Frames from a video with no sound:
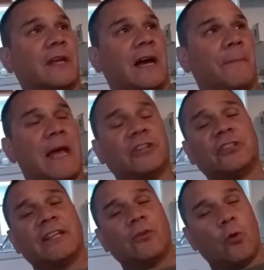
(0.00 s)
I'm actually
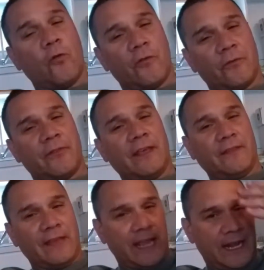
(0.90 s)
getting over
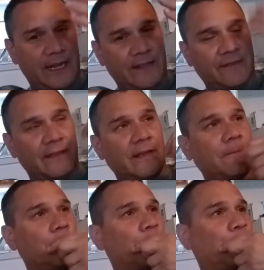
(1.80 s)
the headache thing.
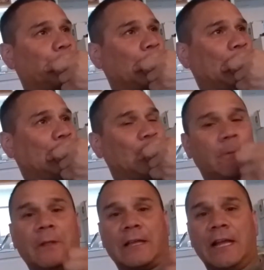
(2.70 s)
So
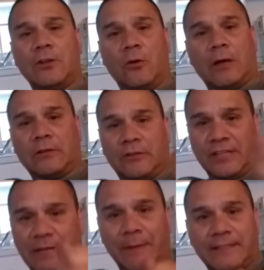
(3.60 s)
I'm like, I know, I'll
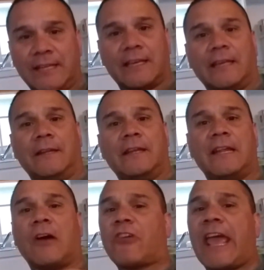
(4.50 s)
take my ticket and
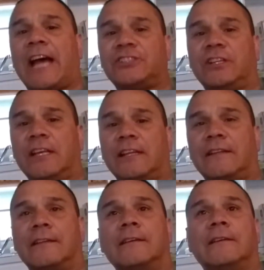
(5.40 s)
I'll cash it in.
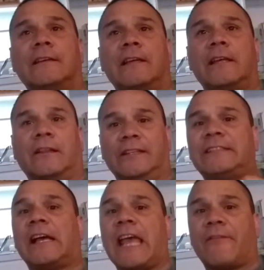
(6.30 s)
At
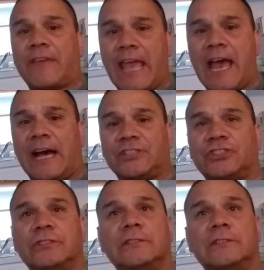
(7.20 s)
least I have cash.